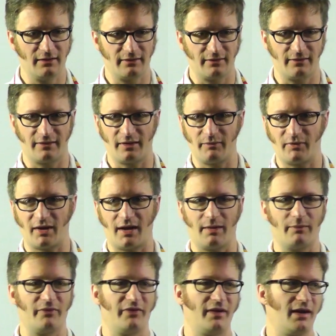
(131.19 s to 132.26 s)
So
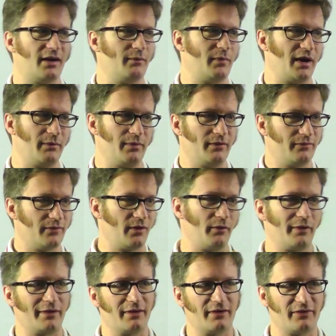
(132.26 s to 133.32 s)
sometimes data might be
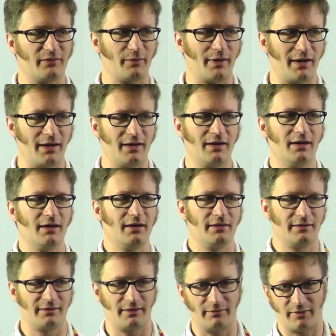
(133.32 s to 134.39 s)
flowing this way,
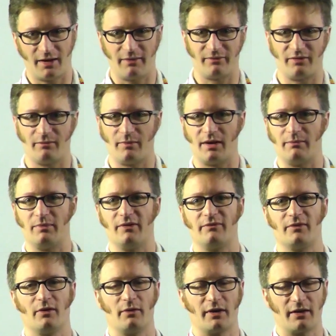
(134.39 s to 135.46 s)
sometimes it might be
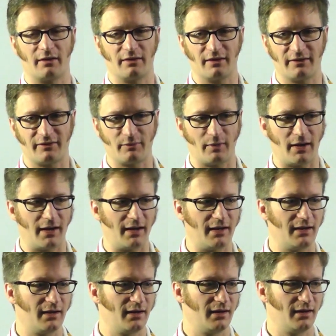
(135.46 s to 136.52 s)
flowing this way,